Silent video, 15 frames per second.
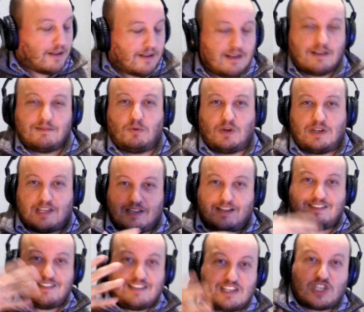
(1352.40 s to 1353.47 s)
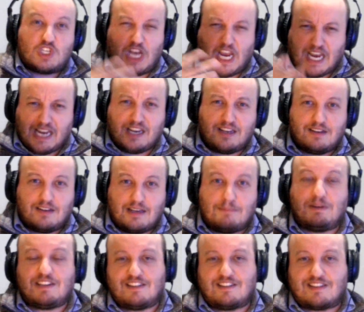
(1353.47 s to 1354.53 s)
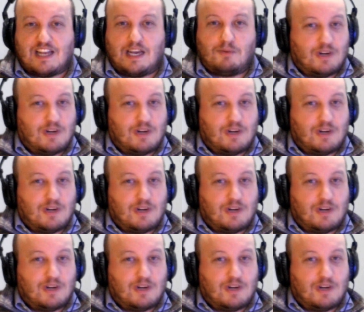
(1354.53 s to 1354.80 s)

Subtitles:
when he does this shake, it means he's lying.